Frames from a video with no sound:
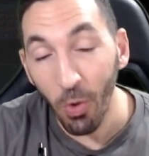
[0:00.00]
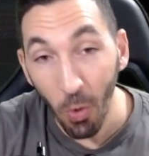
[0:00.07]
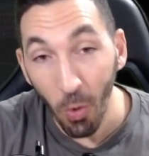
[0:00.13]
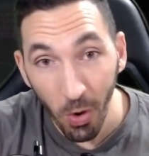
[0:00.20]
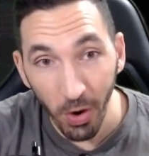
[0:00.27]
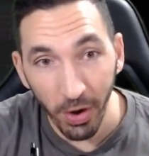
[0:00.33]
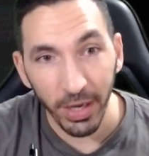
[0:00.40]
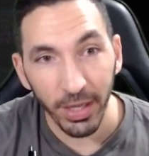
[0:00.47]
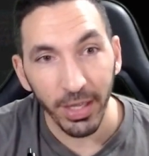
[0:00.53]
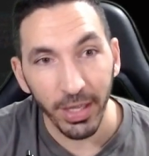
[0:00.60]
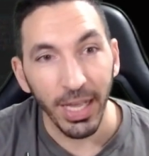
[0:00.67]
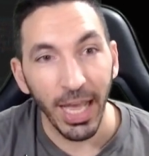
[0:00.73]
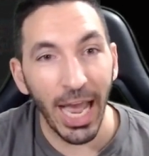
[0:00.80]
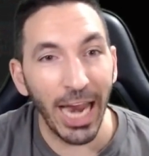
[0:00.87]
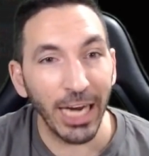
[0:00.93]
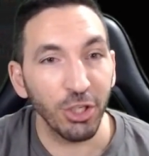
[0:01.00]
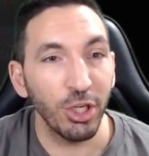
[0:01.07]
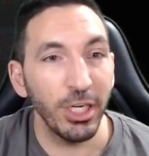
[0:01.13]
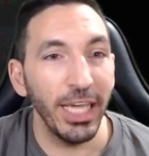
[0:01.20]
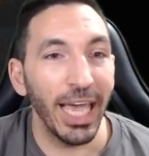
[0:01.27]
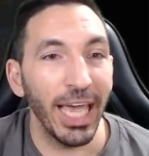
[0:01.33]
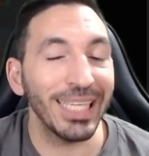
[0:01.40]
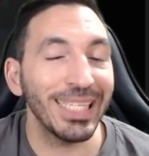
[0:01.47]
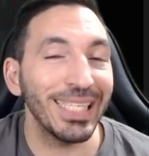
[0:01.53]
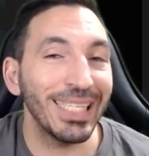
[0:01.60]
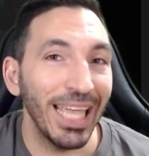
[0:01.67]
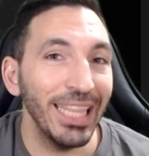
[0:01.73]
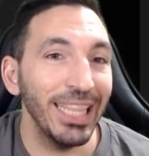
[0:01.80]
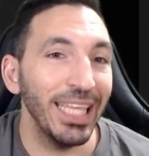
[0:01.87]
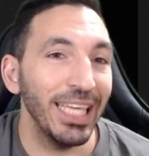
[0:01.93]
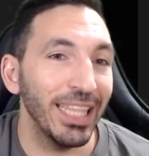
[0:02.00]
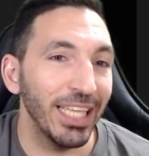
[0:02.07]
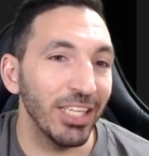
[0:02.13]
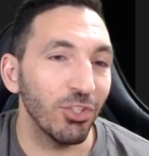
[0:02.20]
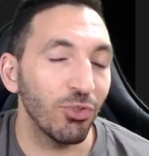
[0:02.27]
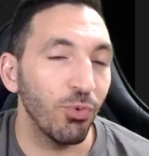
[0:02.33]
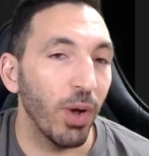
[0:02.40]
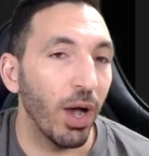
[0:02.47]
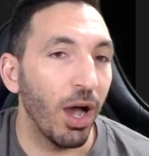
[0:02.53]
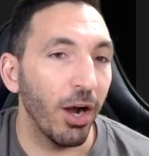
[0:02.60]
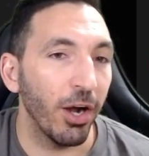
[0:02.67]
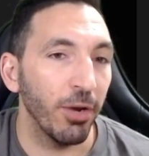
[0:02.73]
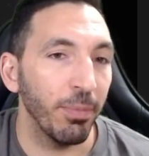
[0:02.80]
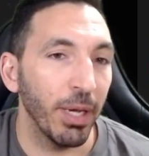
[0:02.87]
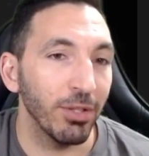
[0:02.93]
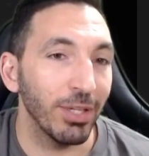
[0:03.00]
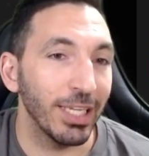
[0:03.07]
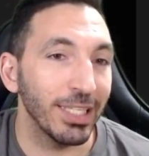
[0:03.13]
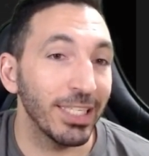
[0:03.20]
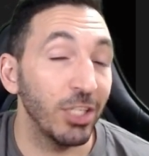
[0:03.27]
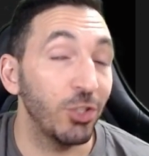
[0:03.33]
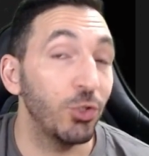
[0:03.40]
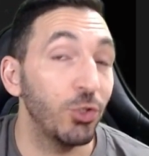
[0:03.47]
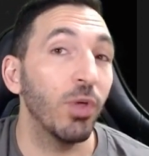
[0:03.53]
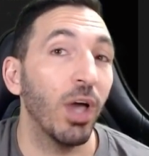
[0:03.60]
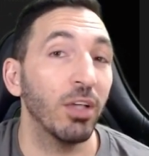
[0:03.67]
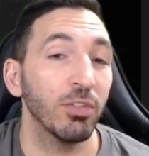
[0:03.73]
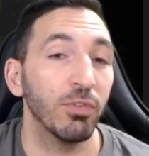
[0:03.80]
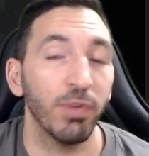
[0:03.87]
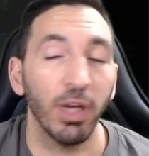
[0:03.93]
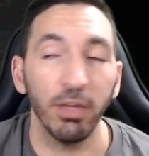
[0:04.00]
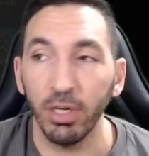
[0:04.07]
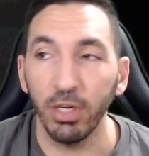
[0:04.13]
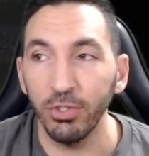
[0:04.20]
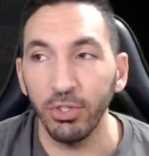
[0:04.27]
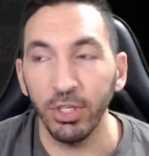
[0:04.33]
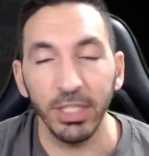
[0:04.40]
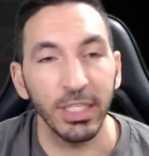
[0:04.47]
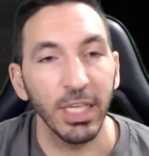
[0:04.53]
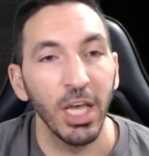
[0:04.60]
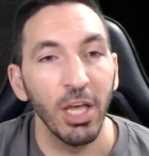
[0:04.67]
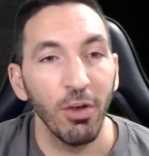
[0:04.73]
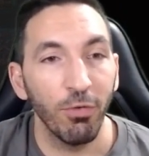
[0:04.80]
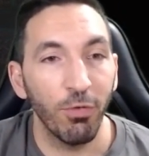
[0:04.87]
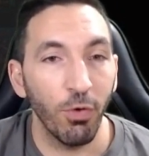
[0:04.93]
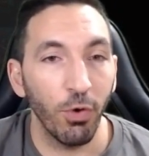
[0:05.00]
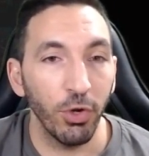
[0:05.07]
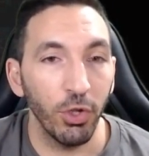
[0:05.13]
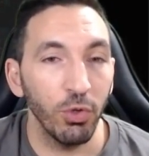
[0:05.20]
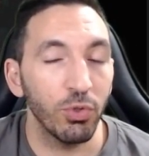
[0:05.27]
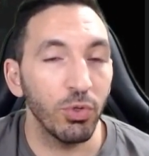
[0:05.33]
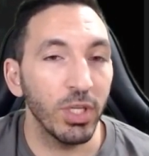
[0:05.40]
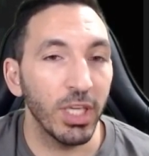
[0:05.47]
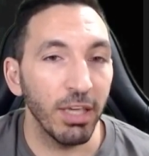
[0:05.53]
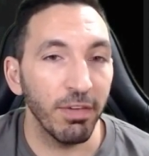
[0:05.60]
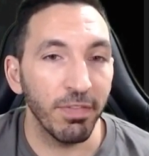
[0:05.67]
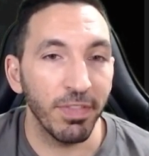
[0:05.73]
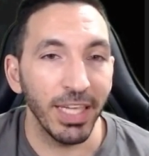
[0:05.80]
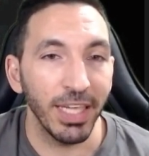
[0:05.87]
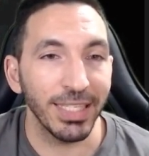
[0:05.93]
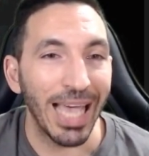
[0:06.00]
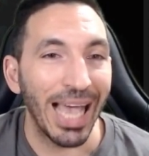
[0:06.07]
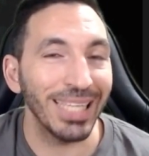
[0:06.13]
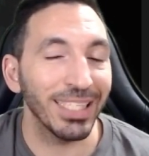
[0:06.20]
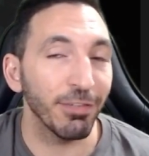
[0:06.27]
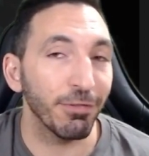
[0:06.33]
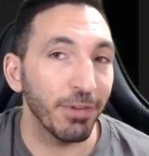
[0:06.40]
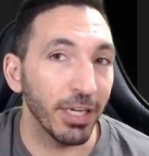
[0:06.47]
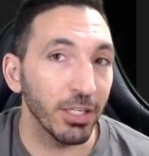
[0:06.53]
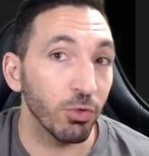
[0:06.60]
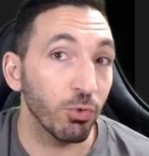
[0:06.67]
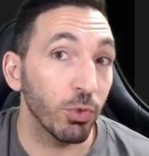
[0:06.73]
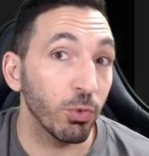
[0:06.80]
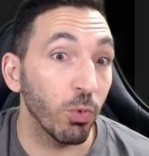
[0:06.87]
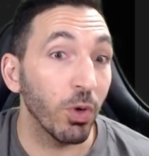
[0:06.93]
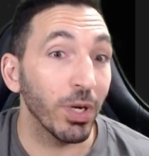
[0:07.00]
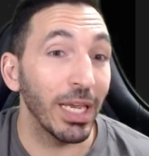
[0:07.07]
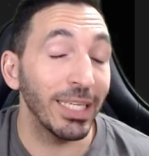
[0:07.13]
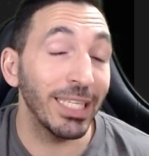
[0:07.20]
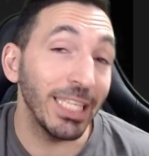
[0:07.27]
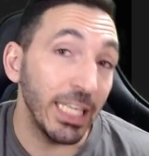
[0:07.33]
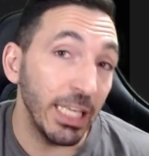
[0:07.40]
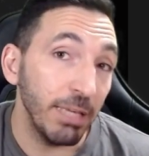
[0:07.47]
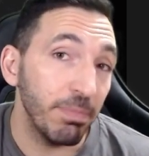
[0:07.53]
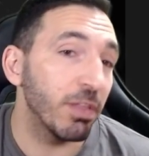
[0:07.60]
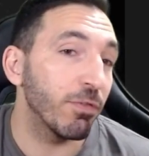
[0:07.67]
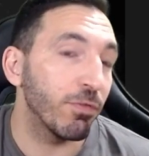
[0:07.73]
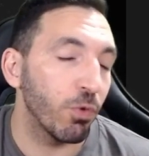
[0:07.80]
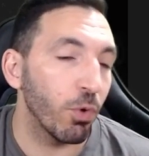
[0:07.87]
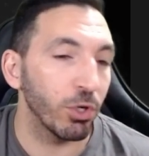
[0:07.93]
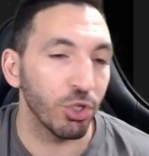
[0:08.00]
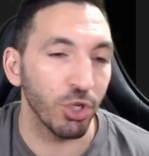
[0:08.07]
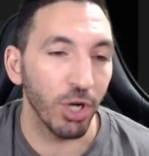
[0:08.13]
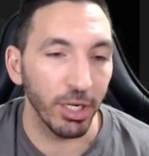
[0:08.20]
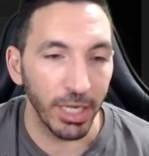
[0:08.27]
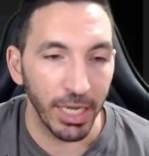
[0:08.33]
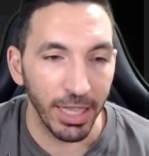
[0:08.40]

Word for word: or actually extending this to a higher amount, let's say 2,500 for you to give this as the final reward and keep the void shard